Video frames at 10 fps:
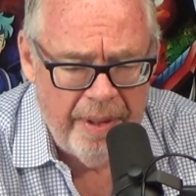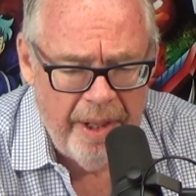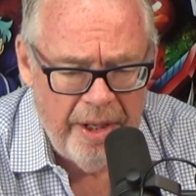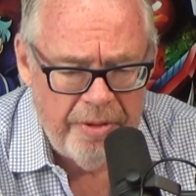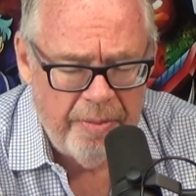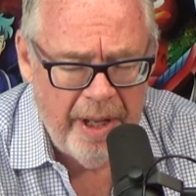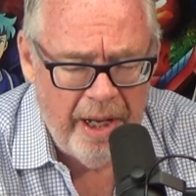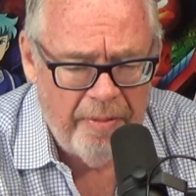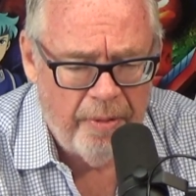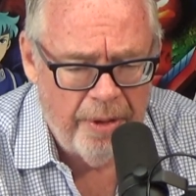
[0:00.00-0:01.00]
He's from
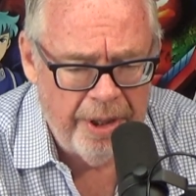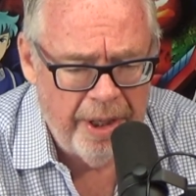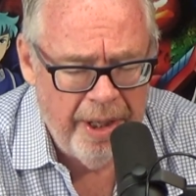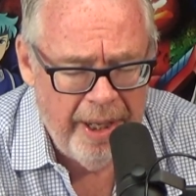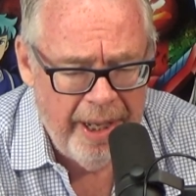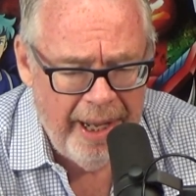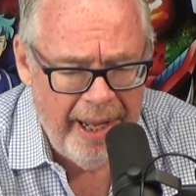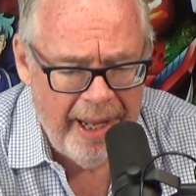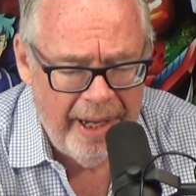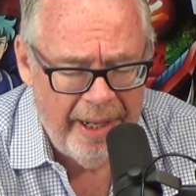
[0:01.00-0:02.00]
California.
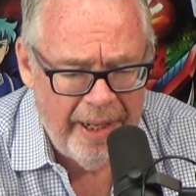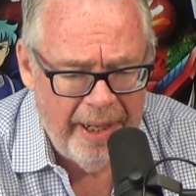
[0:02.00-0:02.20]
But all this